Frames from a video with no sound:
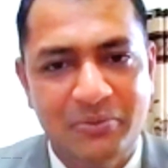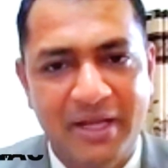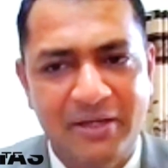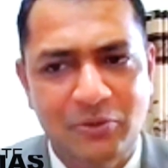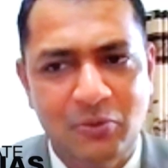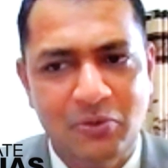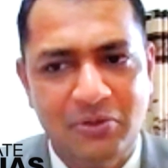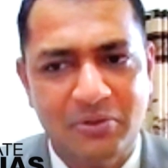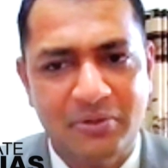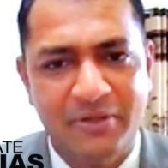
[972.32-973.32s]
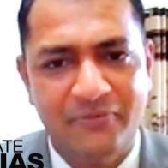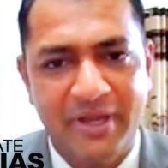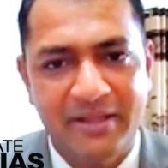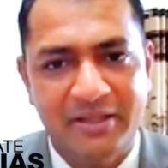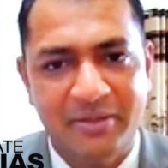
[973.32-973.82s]
I don't
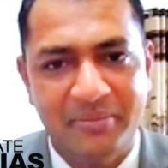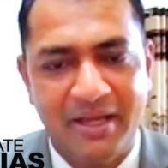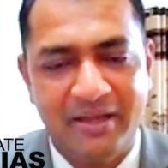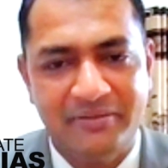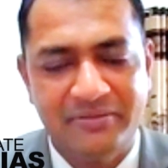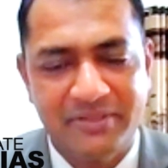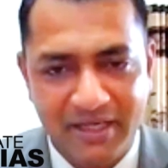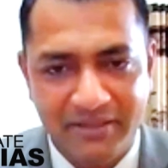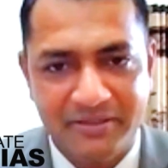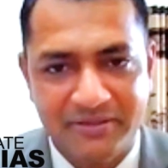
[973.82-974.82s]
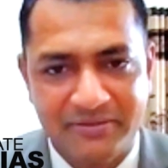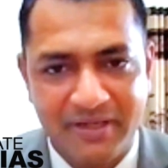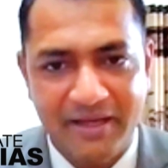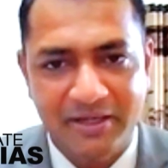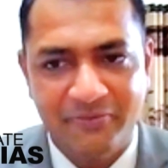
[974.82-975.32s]
define them as challenges,
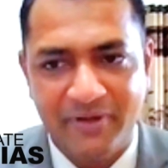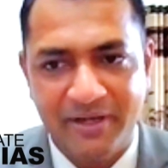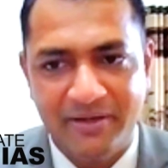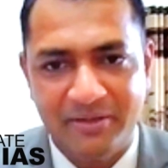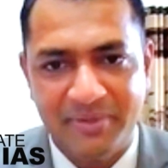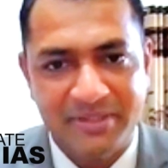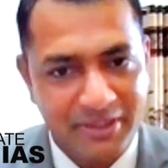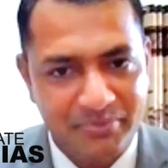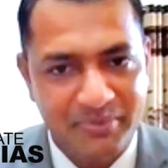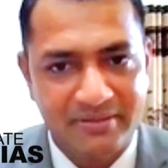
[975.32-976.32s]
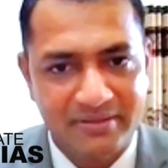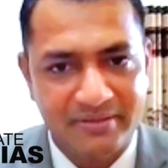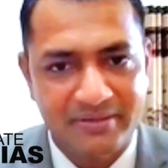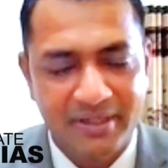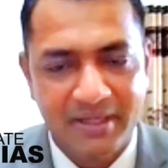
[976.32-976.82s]
I define them as
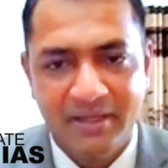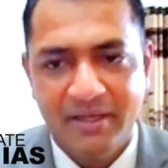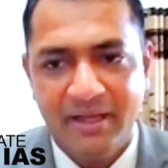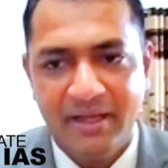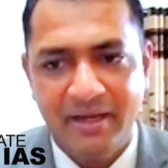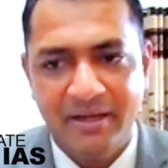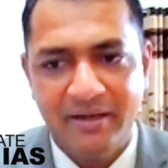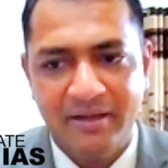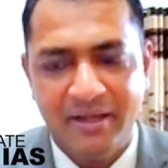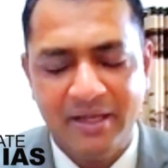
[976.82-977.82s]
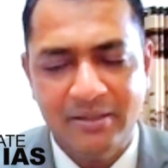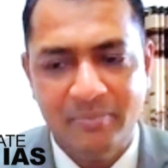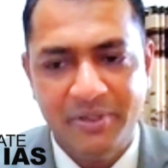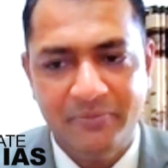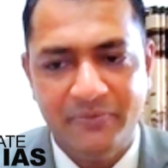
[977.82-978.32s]
experiences. And I'll
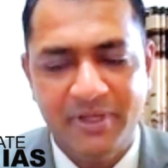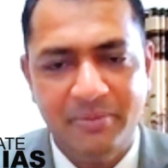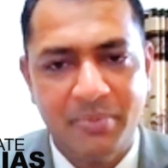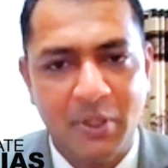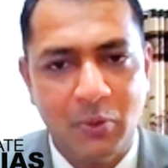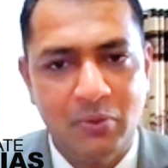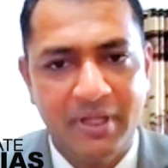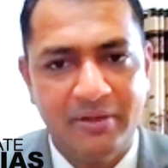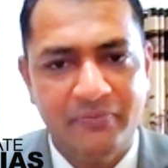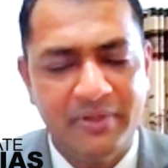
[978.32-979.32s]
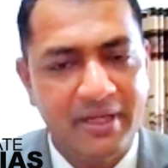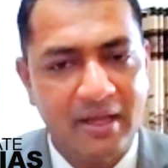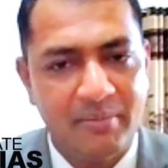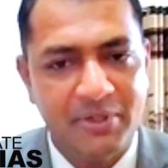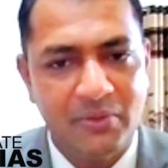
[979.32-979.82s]
be very proud and very
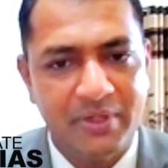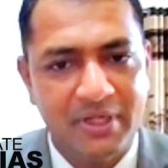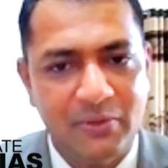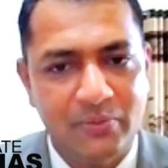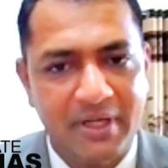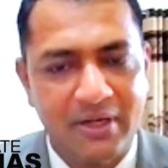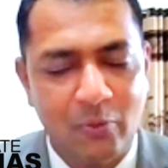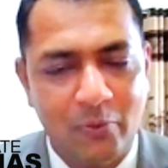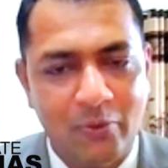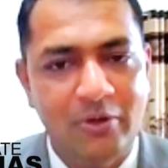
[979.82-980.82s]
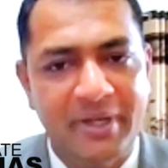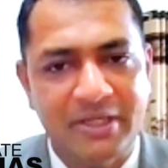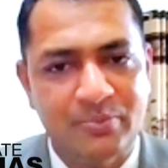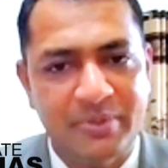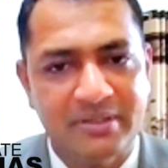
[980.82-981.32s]
happy to tell you that all my
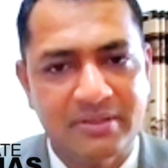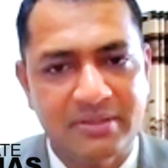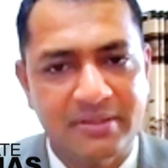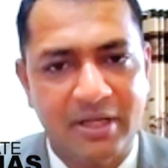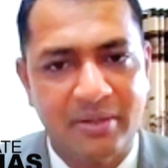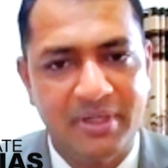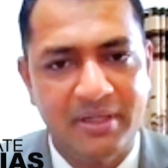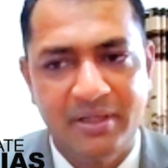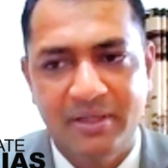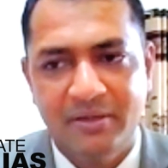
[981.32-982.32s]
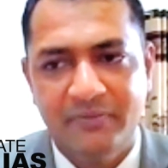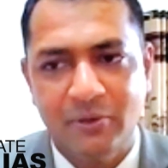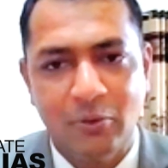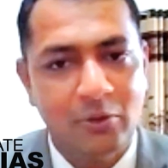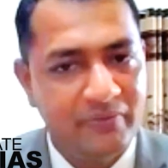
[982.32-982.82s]
experiences in army
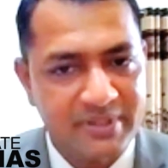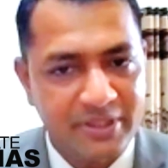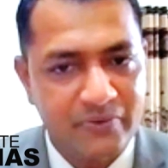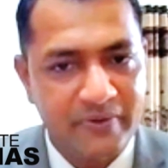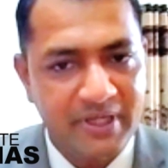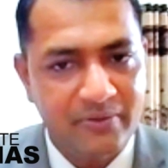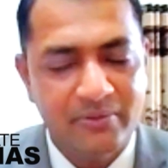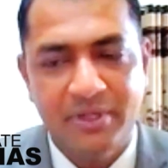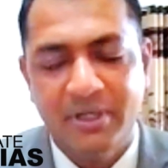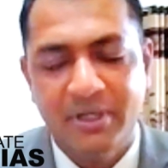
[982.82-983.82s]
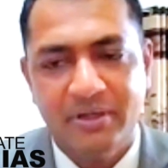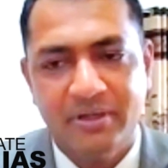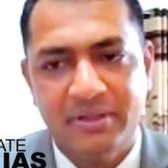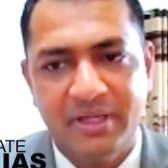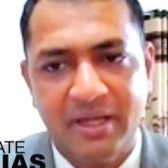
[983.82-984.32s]
were always educative.
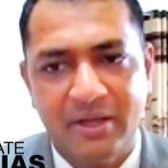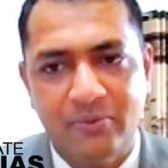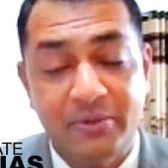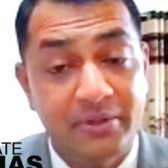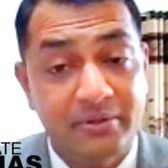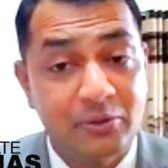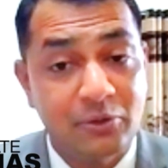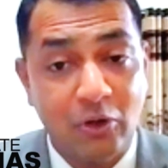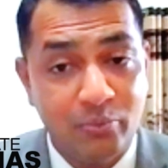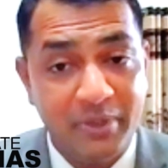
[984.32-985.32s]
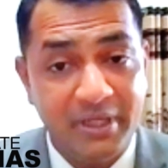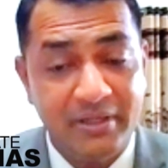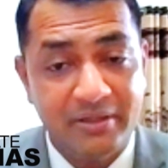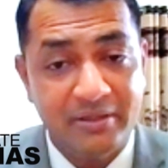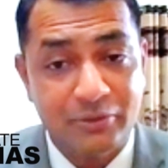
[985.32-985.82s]
They have taught
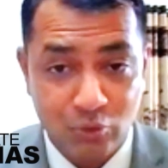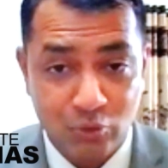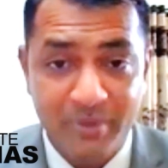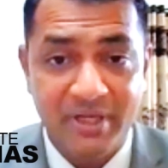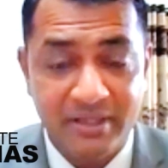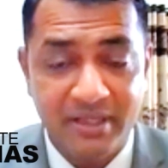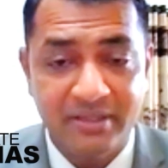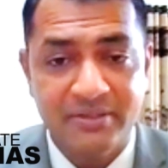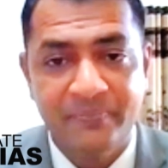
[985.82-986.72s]
me so many things.